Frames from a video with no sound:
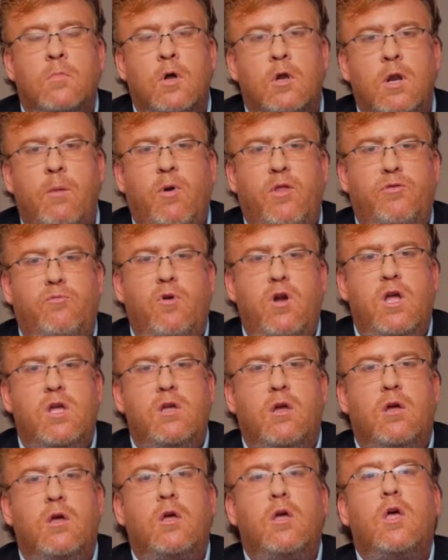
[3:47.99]
Number
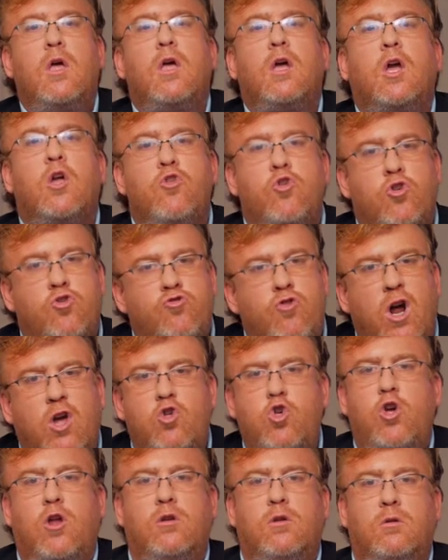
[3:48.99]
3,
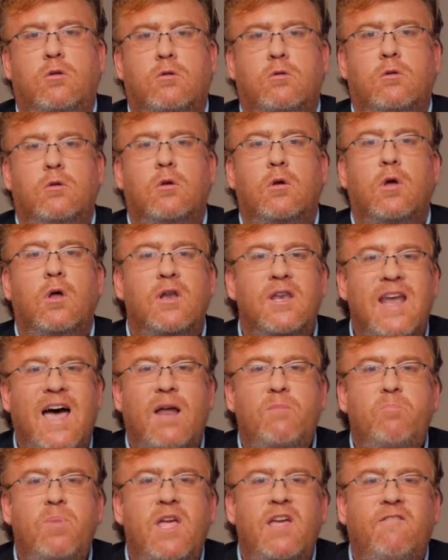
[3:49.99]
construction.
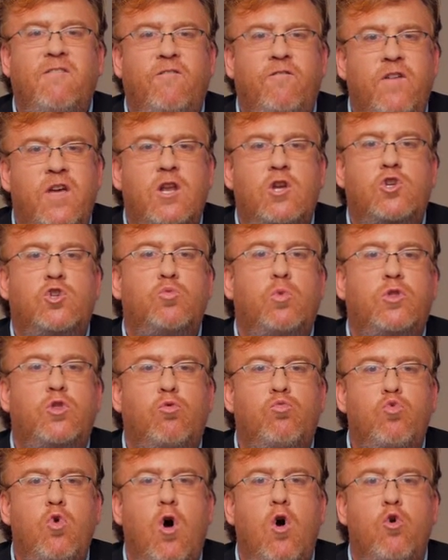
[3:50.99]
Not being finished with the
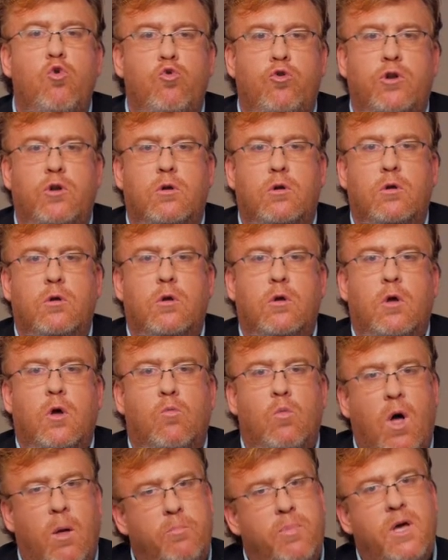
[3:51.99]
road
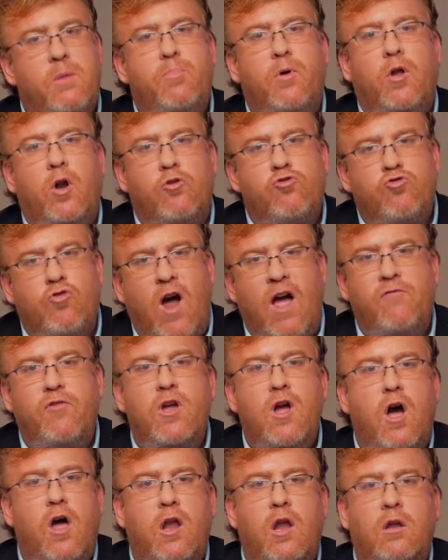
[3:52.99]
while people are
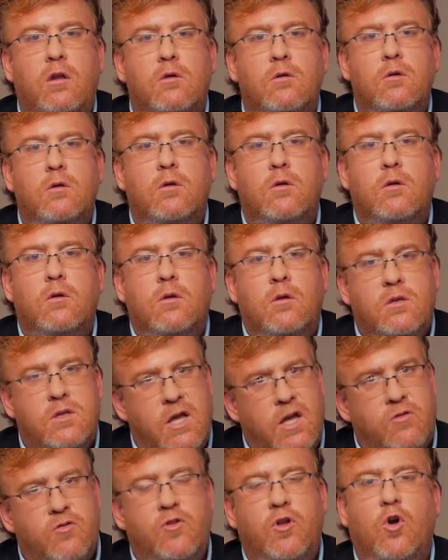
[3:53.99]
driving on it
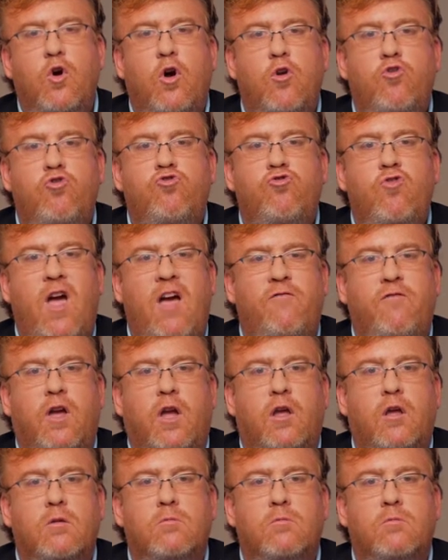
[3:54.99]
tends to cause traffic.